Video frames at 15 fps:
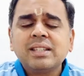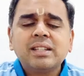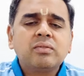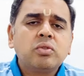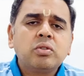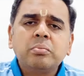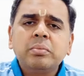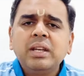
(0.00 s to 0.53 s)
it
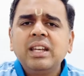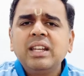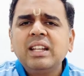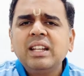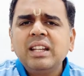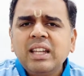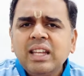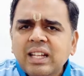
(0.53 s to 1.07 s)
would be
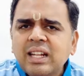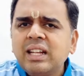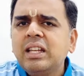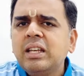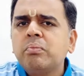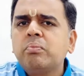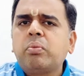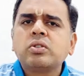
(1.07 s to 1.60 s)

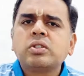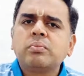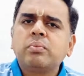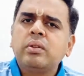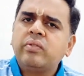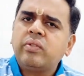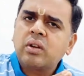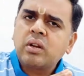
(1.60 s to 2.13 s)
nearly
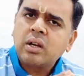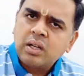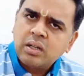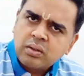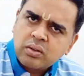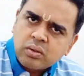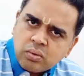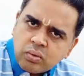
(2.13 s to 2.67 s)
impossible for
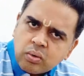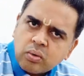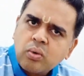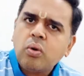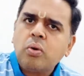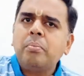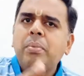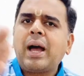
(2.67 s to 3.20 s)
her to
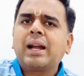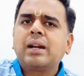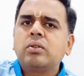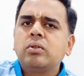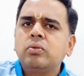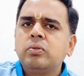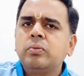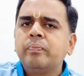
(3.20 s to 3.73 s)
go back
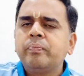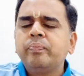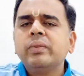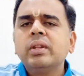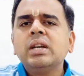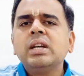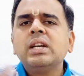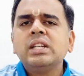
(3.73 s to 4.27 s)
to
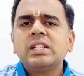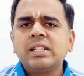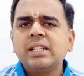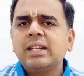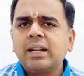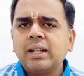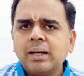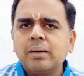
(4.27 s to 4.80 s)

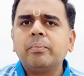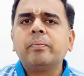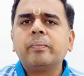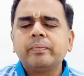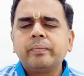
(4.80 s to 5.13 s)
Srirangam,